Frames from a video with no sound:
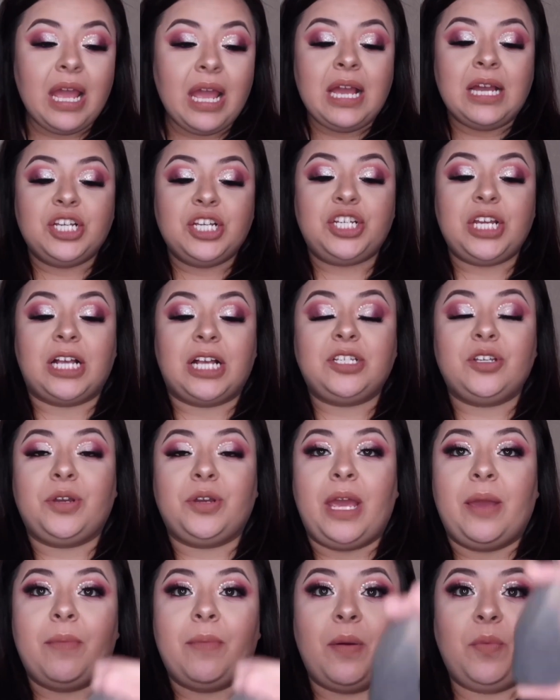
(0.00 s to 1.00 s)
she also
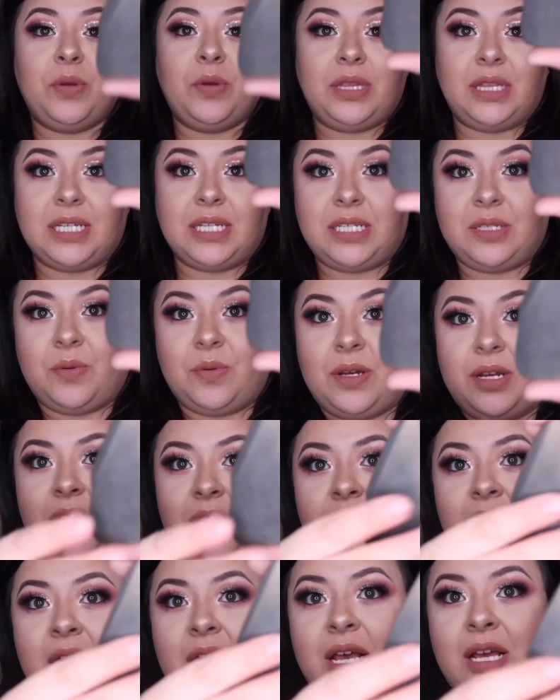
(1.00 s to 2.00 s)
came up with this
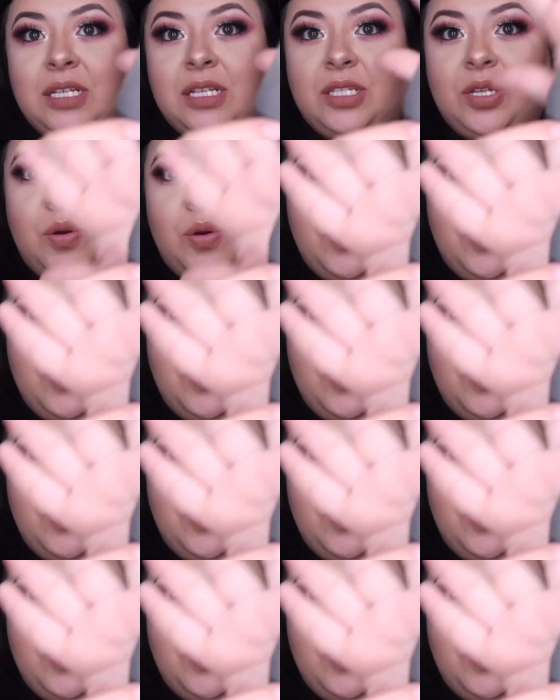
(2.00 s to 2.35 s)
one so